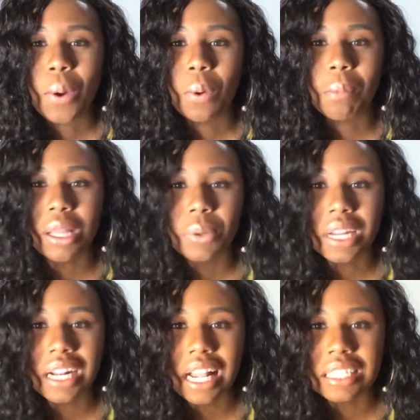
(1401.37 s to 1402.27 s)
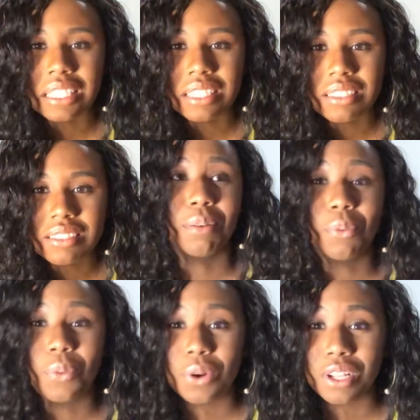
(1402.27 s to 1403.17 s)
where my $300 at? A
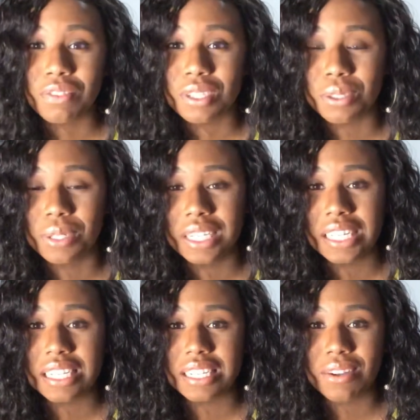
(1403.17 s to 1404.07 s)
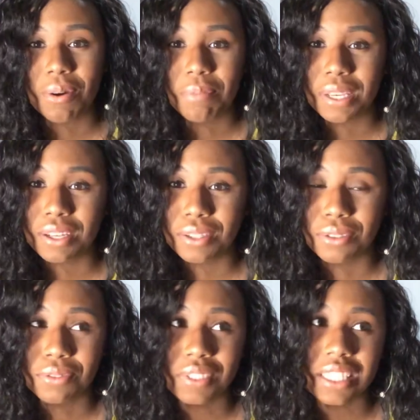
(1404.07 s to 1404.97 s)
moral of the story is don't be a
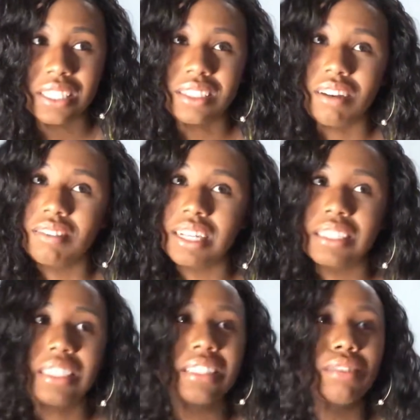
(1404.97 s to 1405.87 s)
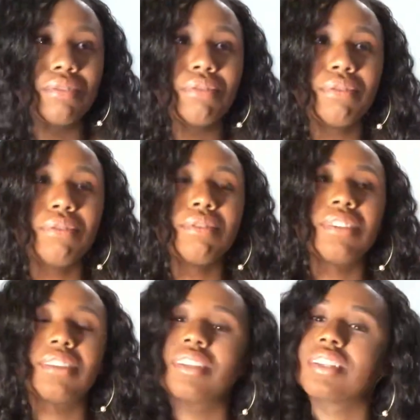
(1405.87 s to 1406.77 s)
goofy. Don't let these
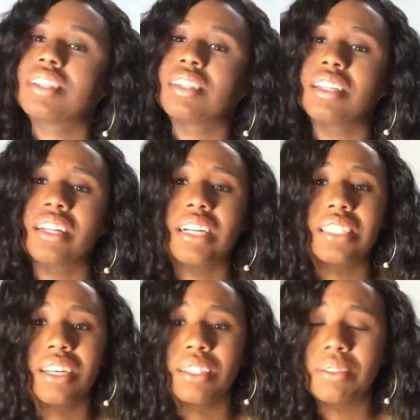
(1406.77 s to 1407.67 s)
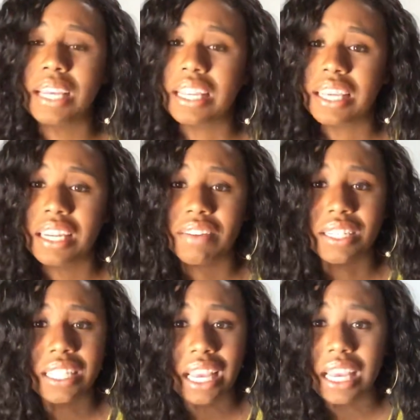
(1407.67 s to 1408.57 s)
dudes just sit there and tell you any and
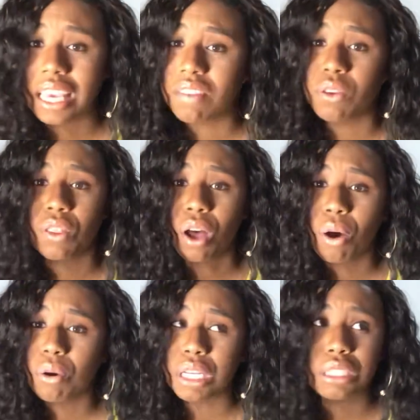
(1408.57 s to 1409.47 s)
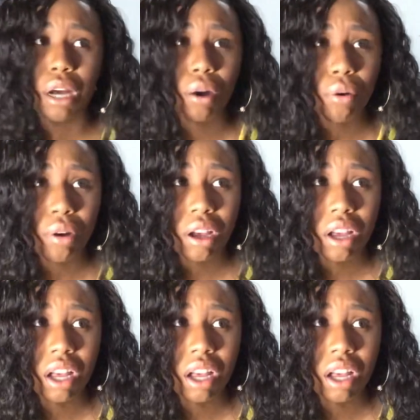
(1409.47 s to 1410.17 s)
everything, give you the okie doke,